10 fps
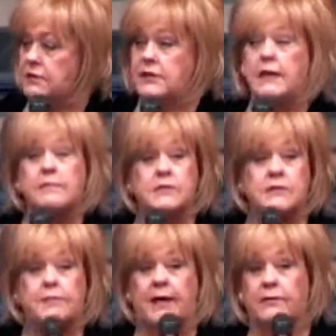demons,
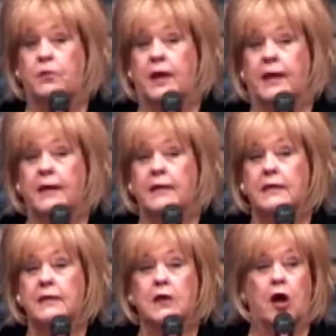and by the way,
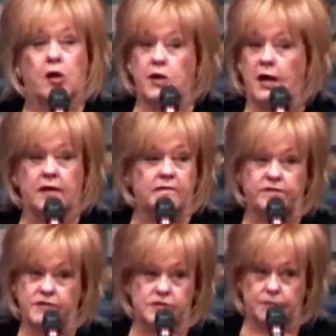are not
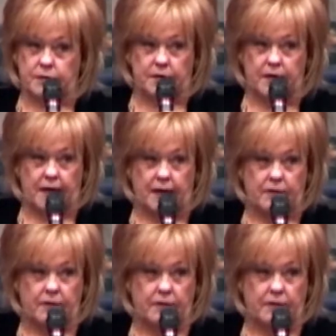invisible in hell.